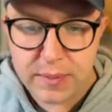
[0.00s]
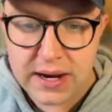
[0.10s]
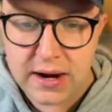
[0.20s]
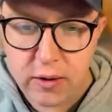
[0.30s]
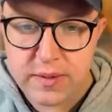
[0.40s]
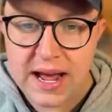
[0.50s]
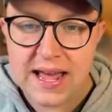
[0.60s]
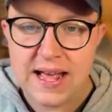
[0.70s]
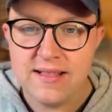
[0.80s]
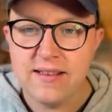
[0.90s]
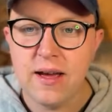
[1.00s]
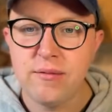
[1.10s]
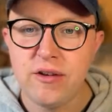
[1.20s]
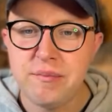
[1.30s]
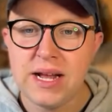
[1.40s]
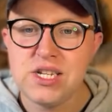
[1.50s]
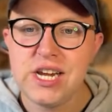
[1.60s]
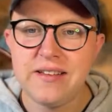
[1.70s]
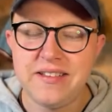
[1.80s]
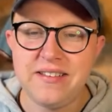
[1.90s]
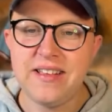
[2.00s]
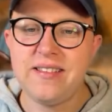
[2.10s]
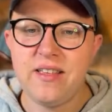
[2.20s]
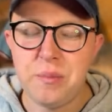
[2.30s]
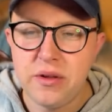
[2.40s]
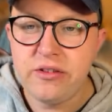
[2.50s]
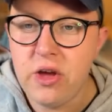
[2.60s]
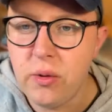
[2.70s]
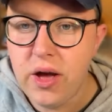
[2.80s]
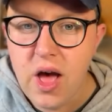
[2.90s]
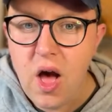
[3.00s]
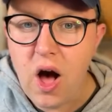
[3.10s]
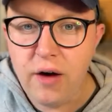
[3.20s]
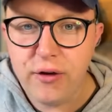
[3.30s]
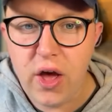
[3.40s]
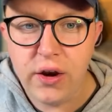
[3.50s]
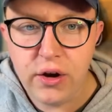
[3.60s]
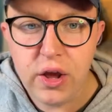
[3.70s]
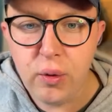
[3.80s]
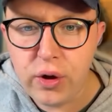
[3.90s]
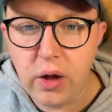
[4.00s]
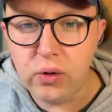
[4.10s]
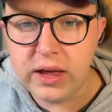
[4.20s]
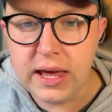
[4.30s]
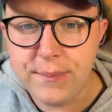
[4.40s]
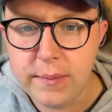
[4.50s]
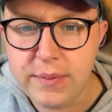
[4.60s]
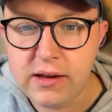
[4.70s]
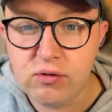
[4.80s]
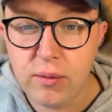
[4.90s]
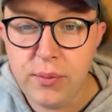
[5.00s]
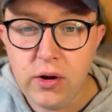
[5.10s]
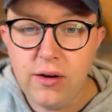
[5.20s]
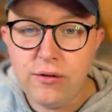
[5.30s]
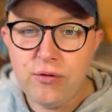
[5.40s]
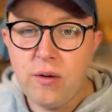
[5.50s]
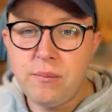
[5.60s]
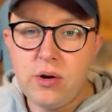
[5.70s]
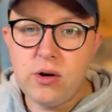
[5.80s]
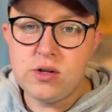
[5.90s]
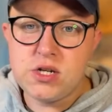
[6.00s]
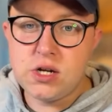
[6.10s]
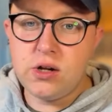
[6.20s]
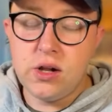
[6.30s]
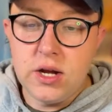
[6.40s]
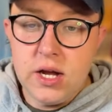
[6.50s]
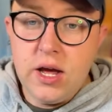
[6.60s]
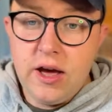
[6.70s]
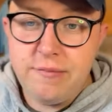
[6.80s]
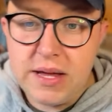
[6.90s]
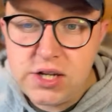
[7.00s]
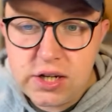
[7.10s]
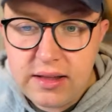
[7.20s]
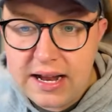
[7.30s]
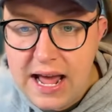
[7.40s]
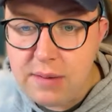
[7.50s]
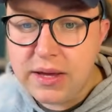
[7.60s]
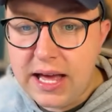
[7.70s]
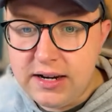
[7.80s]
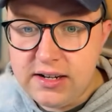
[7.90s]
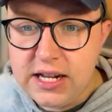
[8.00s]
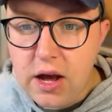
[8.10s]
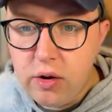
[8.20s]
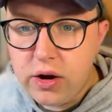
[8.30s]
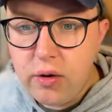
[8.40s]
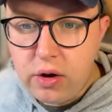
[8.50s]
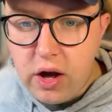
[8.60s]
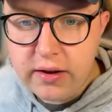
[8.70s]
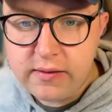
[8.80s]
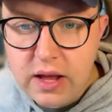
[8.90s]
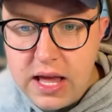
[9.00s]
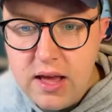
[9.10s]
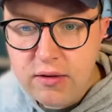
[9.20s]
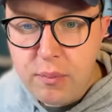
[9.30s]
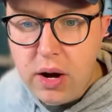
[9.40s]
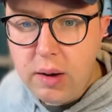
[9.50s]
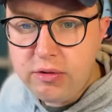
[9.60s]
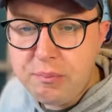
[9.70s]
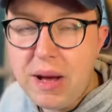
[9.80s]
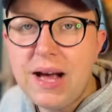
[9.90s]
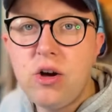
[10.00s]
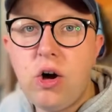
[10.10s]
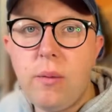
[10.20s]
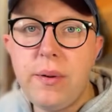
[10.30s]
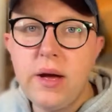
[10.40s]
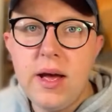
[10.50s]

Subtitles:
been an update in terms of Manchester City's pursuit of a new goalkeeper, because reports from Portugal have mentioned that name again, Diogo Costa. He has popped back up